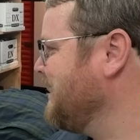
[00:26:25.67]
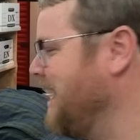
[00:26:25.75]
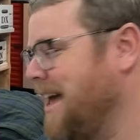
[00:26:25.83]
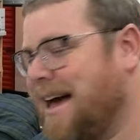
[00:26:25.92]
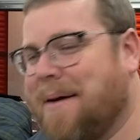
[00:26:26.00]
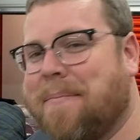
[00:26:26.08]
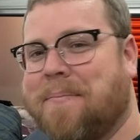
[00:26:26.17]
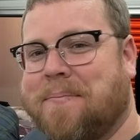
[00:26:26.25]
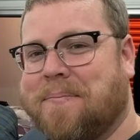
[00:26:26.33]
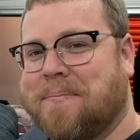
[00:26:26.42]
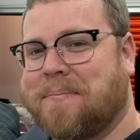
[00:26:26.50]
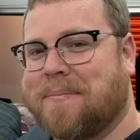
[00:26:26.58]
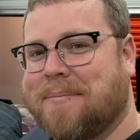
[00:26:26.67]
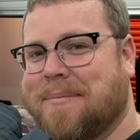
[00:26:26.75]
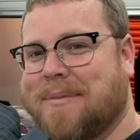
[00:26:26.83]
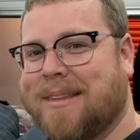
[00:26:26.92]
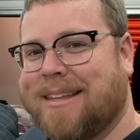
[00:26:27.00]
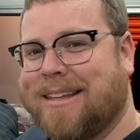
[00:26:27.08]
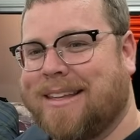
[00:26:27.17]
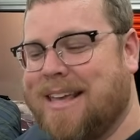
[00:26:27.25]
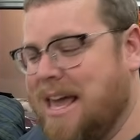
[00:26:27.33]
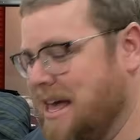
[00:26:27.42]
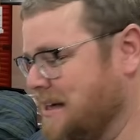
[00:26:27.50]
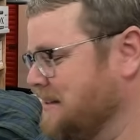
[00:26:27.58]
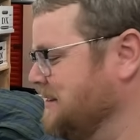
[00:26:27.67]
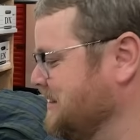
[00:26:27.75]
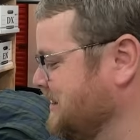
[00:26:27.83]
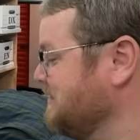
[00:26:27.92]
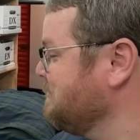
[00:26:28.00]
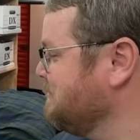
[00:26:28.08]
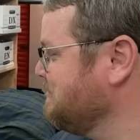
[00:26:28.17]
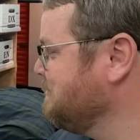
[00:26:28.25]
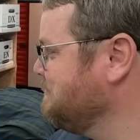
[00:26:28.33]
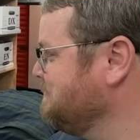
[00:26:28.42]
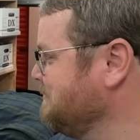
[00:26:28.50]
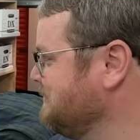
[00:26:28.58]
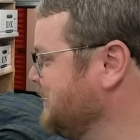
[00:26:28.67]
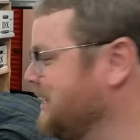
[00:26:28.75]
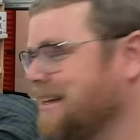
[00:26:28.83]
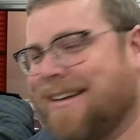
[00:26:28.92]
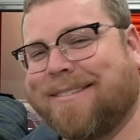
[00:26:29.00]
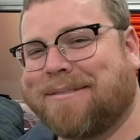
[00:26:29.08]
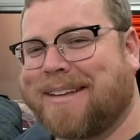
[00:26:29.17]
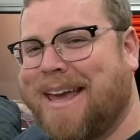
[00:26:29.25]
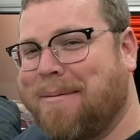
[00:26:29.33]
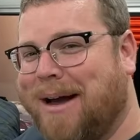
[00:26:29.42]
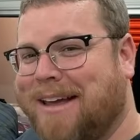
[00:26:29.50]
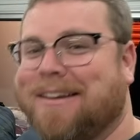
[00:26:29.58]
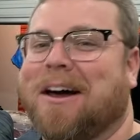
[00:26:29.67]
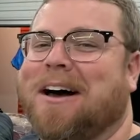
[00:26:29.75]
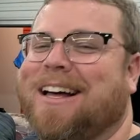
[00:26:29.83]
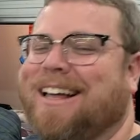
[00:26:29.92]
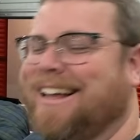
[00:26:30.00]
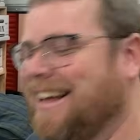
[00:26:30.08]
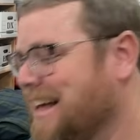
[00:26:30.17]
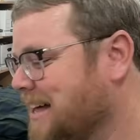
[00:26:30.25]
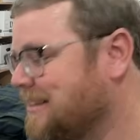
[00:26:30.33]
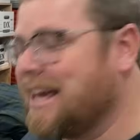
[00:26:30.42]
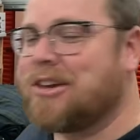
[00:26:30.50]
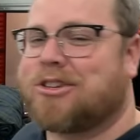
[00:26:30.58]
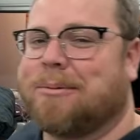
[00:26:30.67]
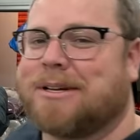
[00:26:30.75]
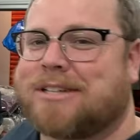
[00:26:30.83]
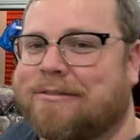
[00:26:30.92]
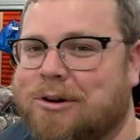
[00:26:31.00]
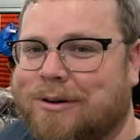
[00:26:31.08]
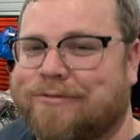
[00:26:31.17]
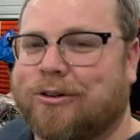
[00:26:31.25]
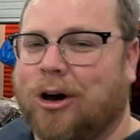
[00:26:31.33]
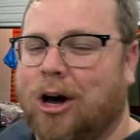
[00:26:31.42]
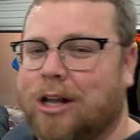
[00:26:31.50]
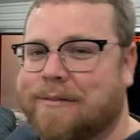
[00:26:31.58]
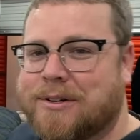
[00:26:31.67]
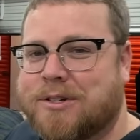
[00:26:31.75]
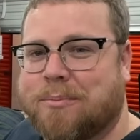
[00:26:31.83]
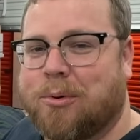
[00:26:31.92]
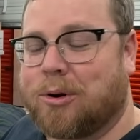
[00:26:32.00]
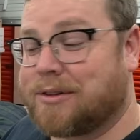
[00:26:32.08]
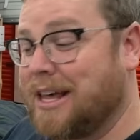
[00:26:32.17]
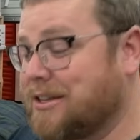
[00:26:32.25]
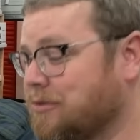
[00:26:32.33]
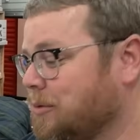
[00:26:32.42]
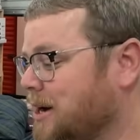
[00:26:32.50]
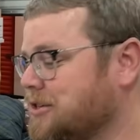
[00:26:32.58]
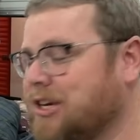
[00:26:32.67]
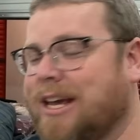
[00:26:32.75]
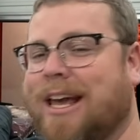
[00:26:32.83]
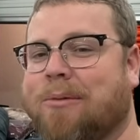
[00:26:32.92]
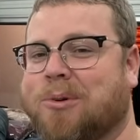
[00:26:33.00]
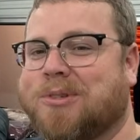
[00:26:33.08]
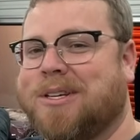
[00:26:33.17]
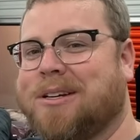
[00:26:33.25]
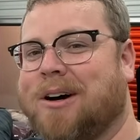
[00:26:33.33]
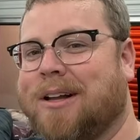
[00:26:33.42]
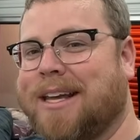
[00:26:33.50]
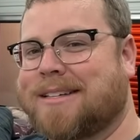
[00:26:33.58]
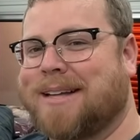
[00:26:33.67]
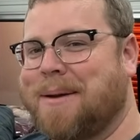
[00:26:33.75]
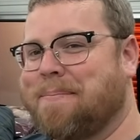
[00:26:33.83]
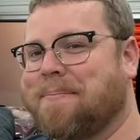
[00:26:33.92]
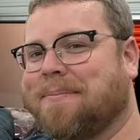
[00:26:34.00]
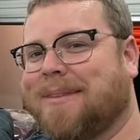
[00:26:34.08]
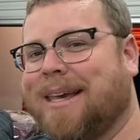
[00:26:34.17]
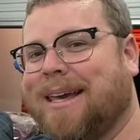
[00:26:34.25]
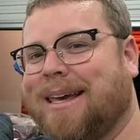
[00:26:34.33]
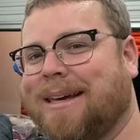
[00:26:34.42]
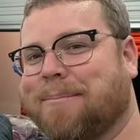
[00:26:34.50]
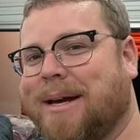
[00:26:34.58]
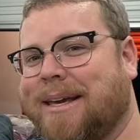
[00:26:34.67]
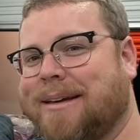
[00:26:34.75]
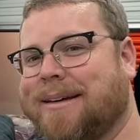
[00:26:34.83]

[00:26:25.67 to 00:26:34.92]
That yeah. helped me go to bed. So. Yeah. Okay, bye. Okay, bye. No. Thank you so much, everyone, for all of your support. Thanks for watching, and we'll see you all next time. Bye. Bye.